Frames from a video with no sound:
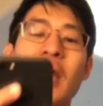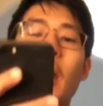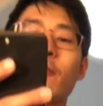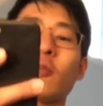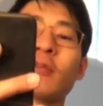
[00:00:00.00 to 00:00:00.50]

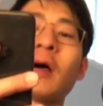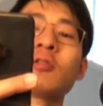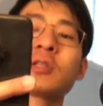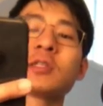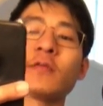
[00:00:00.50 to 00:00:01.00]
After
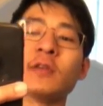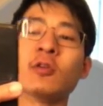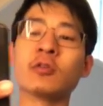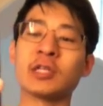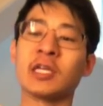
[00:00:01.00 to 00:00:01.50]
thousands of
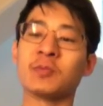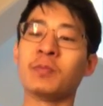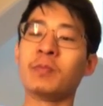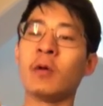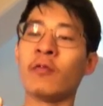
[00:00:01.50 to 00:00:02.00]
years
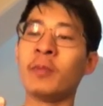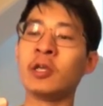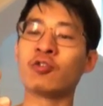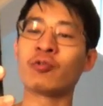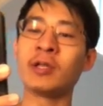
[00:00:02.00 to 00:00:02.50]
of
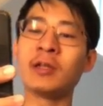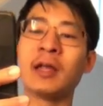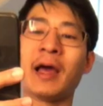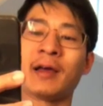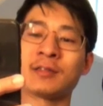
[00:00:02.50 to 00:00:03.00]
being
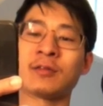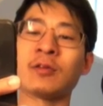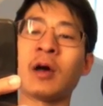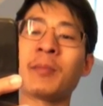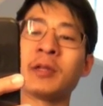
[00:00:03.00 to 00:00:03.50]
treated as the
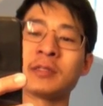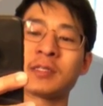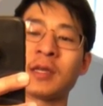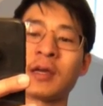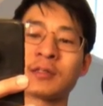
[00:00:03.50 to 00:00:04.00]
dominant
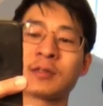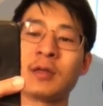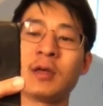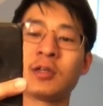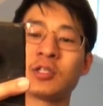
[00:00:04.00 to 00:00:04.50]
sex,
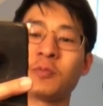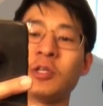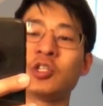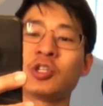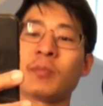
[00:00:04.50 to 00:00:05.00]

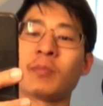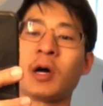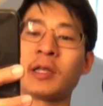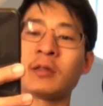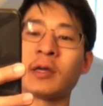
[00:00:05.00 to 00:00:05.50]
speech and
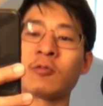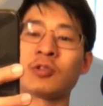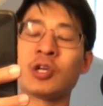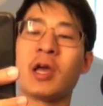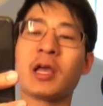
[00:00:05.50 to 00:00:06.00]
body
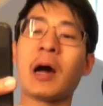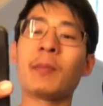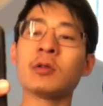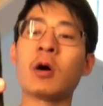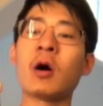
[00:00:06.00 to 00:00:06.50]
language come
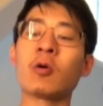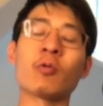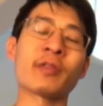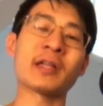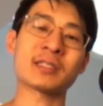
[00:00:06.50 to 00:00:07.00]
along
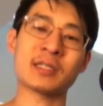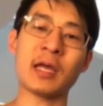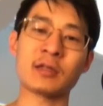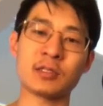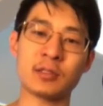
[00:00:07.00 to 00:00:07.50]
with that
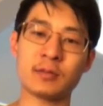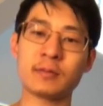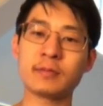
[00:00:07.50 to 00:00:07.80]
status.